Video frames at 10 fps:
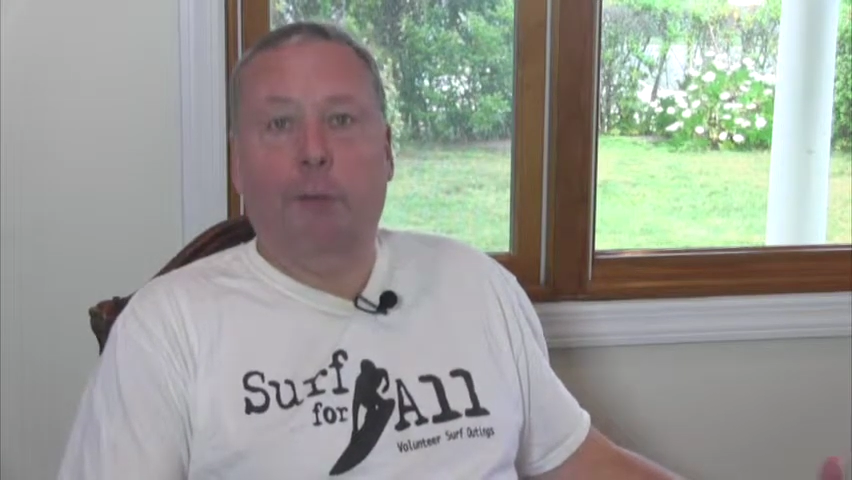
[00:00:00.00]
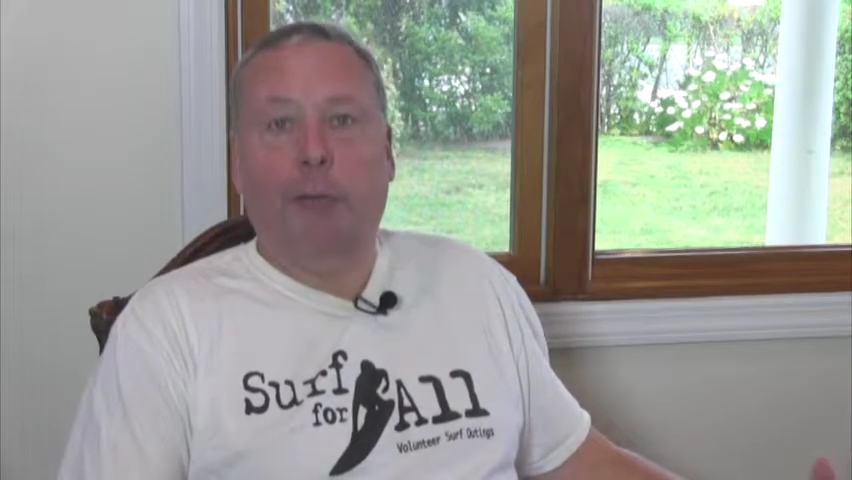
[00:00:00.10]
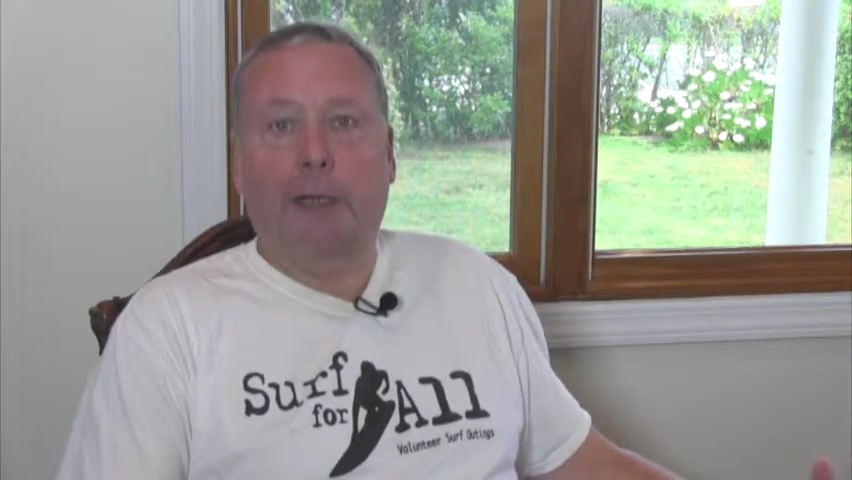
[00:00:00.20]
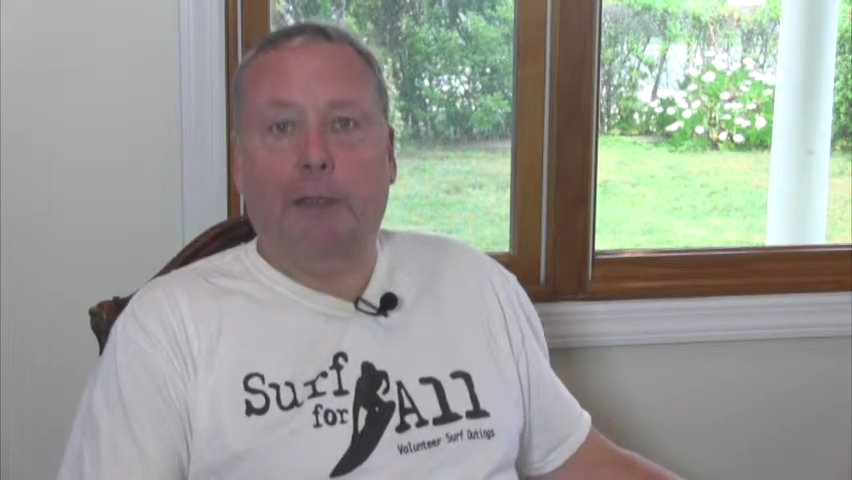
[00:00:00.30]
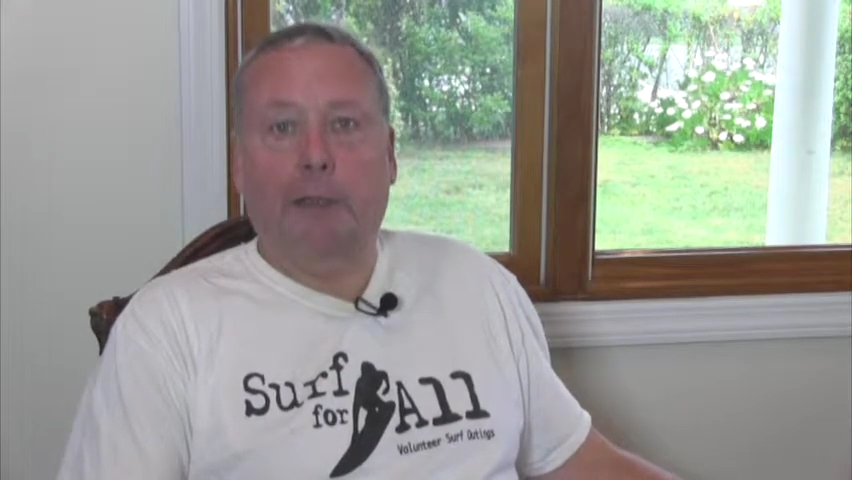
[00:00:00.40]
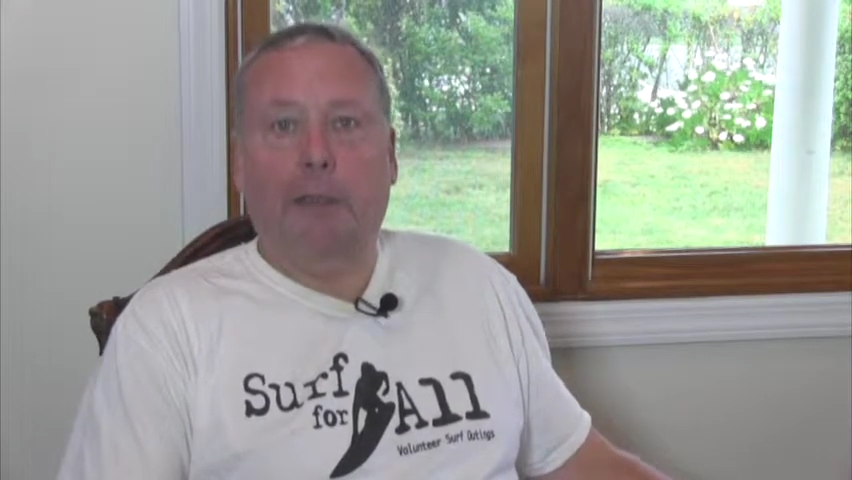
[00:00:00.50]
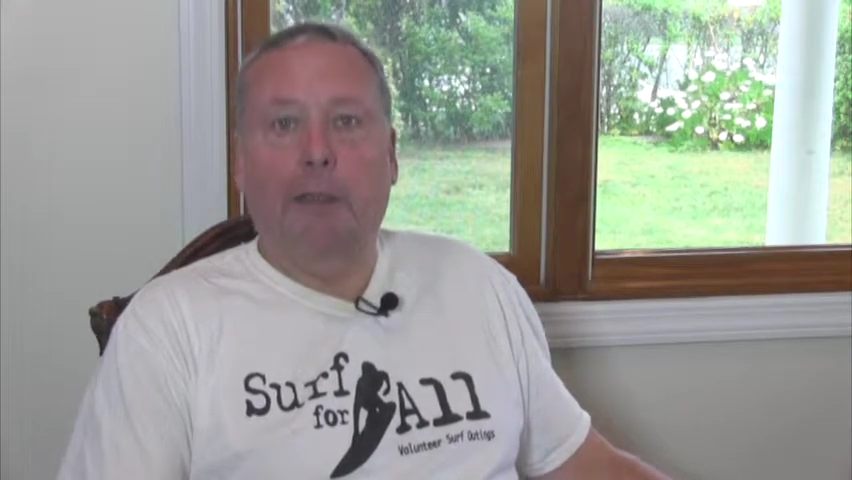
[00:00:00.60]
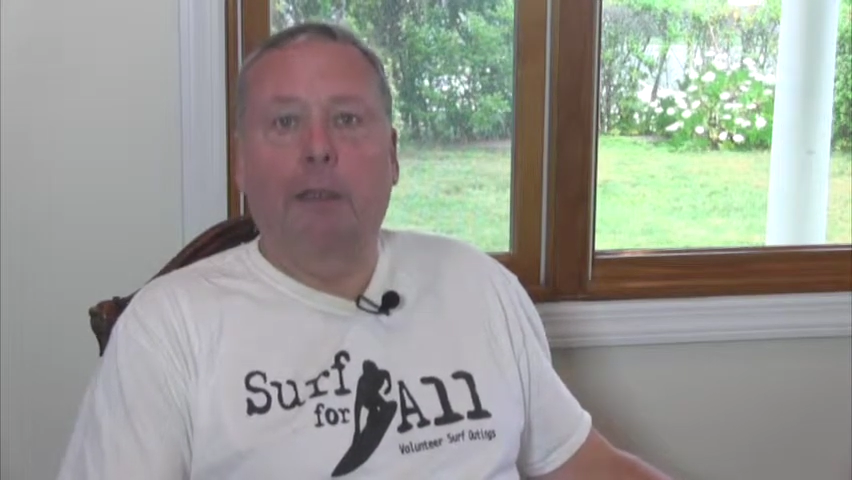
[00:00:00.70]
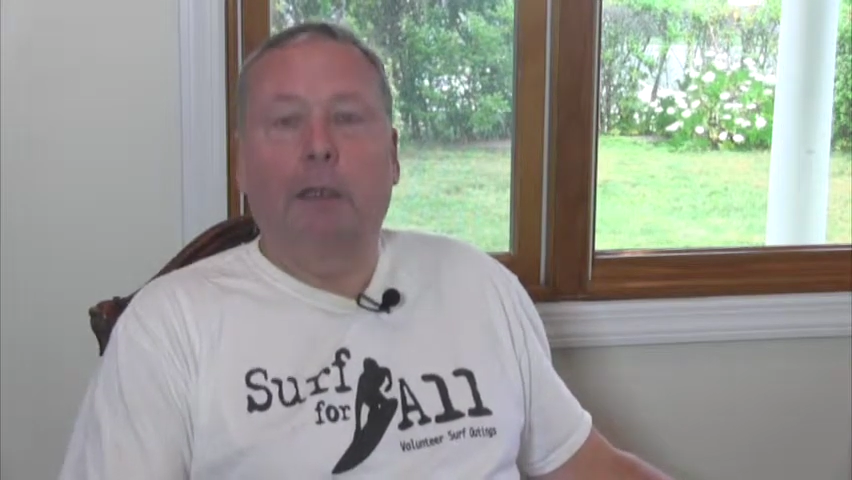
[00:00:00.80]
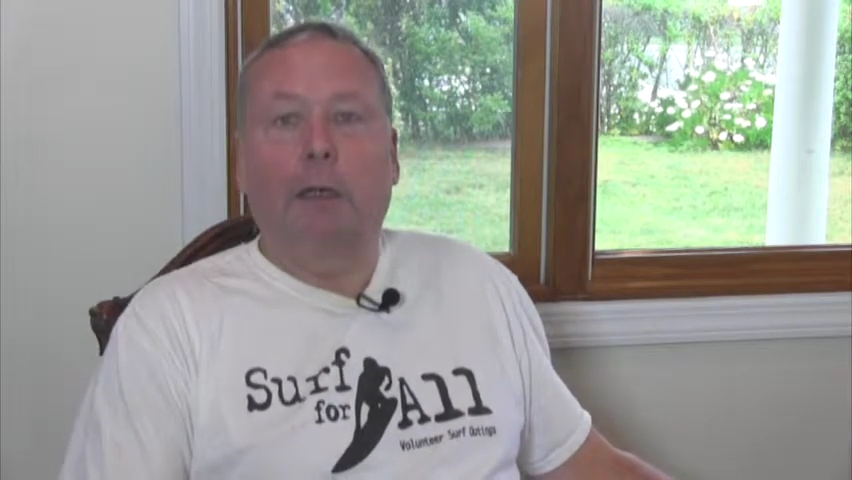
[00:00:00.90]
humanity.
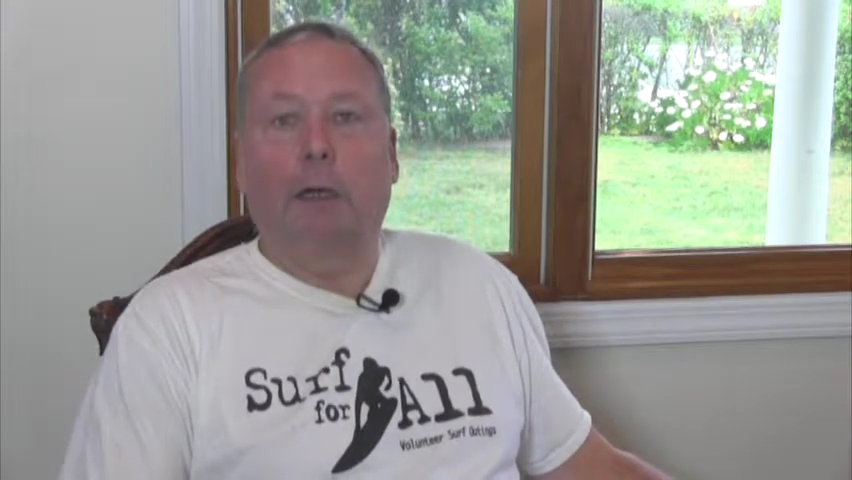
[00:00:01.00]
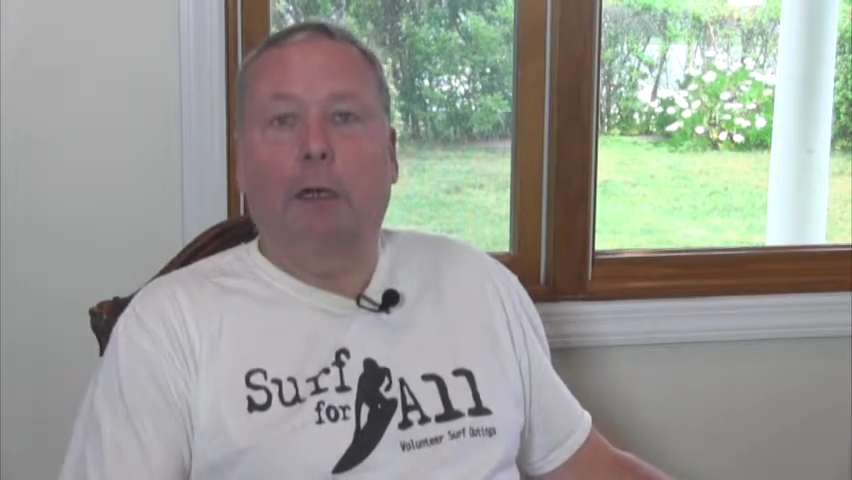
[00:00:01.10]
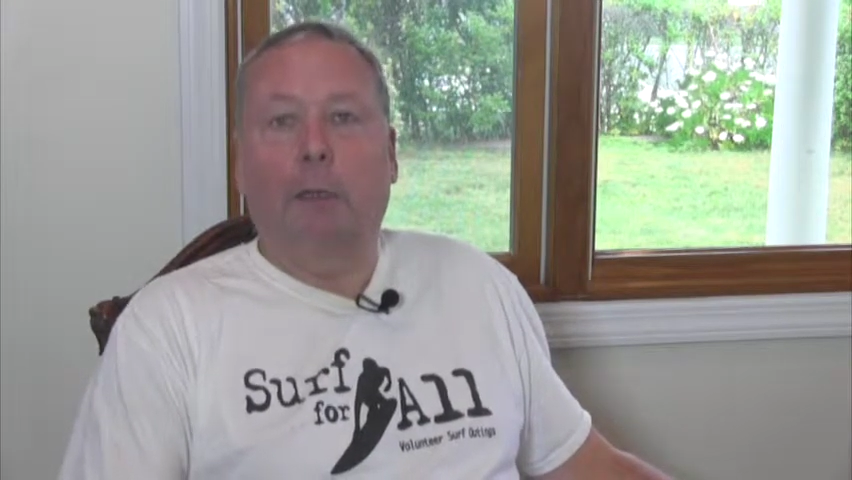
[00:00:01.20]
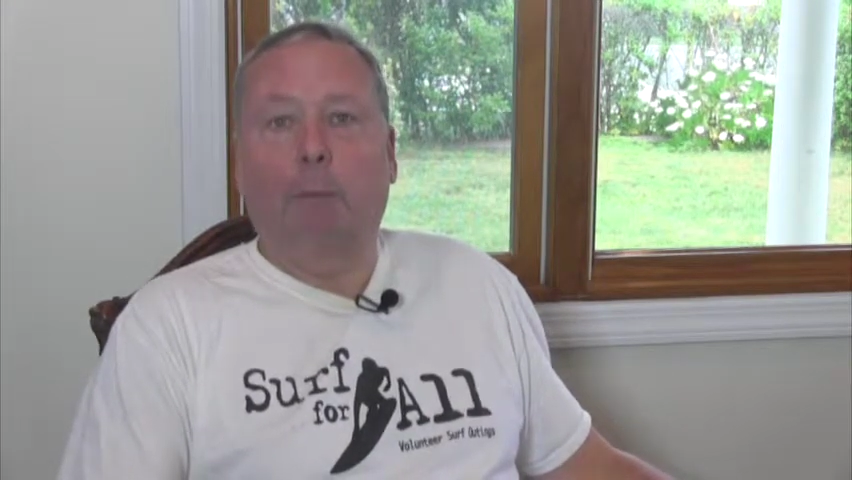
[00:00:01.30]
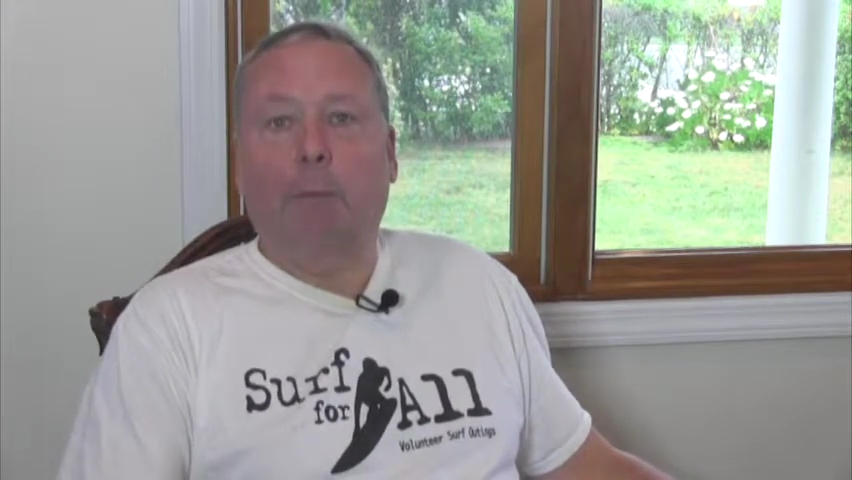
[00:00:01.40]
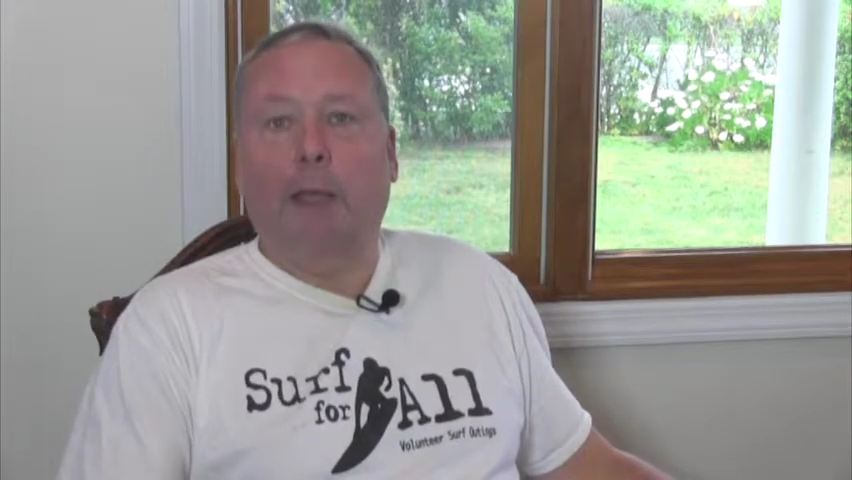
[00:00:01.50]
Um,